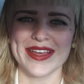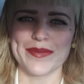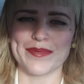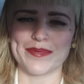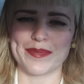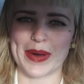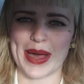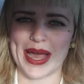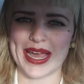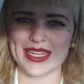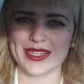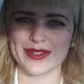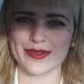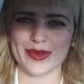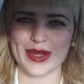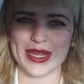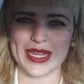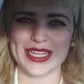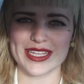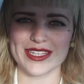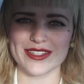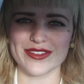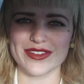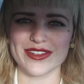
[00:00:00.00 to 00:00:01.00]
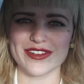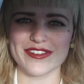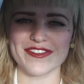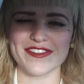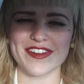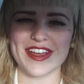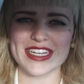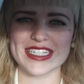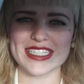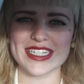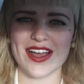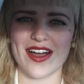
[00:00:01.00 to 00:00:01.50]
By the way, you can
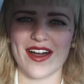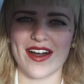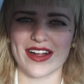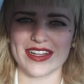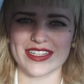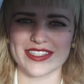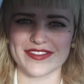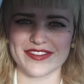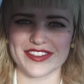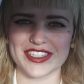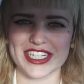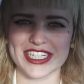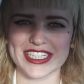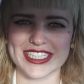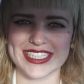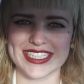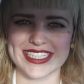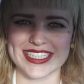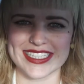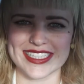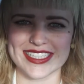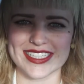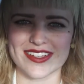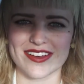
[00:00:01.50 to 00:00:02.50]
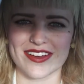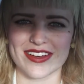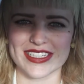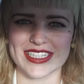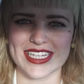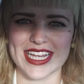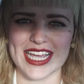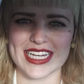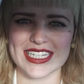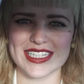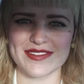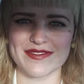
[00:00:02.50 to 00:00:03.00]
find all of Justin's
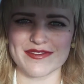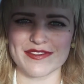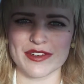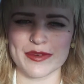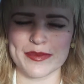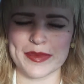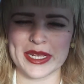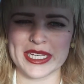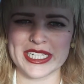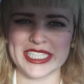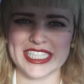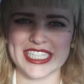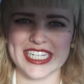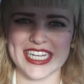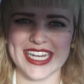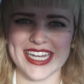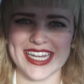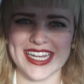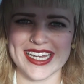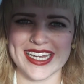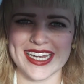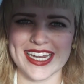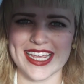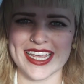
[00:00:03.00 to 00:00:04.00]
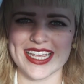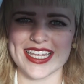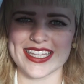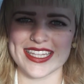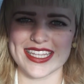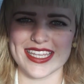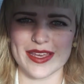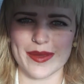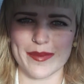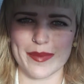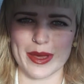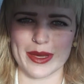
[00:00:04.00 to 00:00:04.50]
contact information in
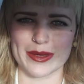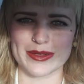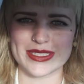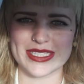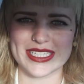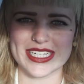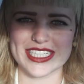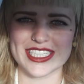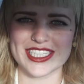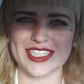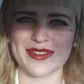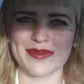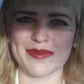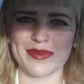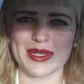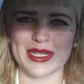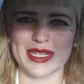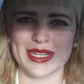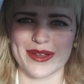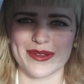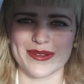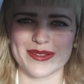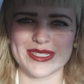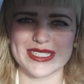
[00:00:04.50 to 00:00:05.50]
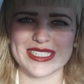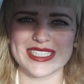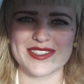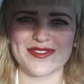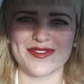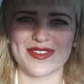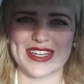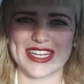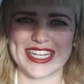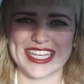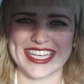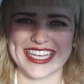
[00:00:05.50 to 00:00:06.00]
the About section below this
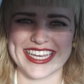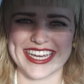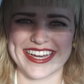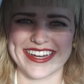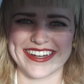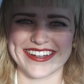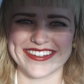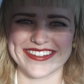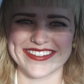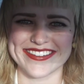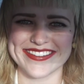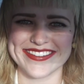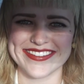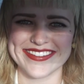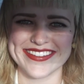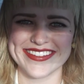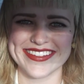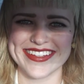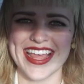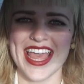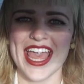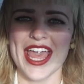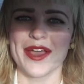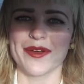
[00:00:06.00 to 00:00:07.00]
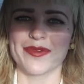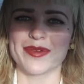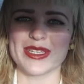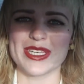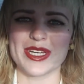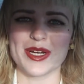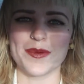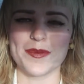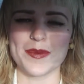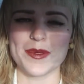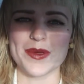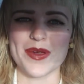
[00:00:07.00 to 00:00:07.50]
video. We
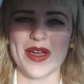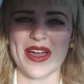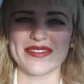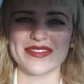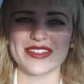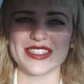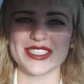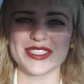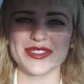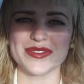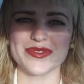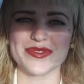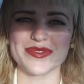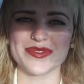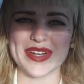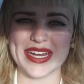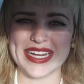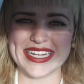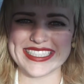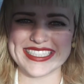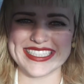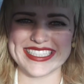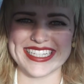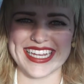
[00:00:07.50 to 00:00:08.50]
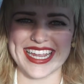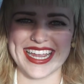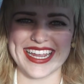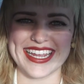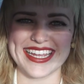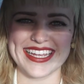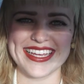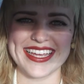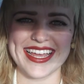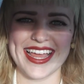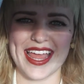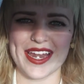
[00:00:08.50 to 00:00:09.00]
hope you have a great day,
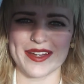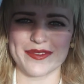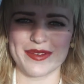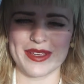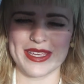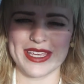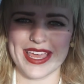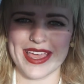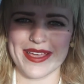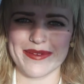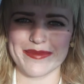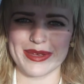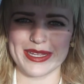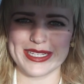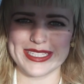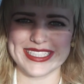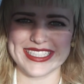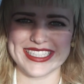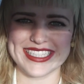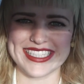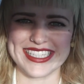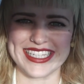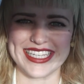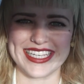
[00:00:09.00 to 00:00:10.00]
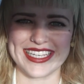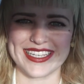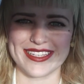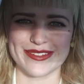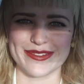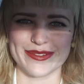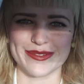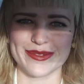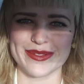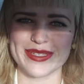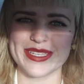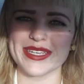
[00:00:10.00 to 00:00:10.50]
and we can't wait to
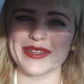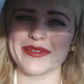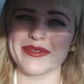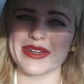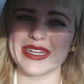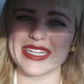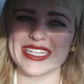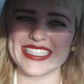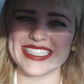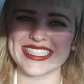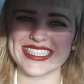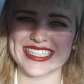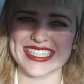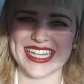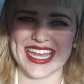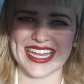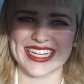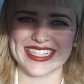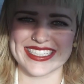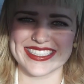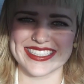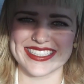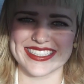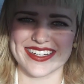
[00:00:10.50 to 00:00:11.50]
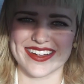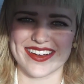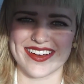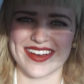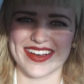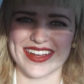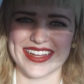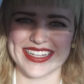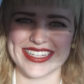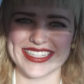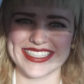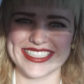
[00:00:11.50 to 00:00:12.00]
see you here at Eastside
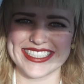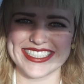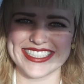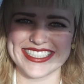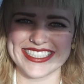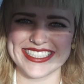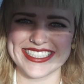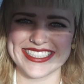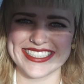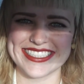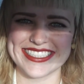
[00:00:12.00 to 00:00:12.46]
Dodge.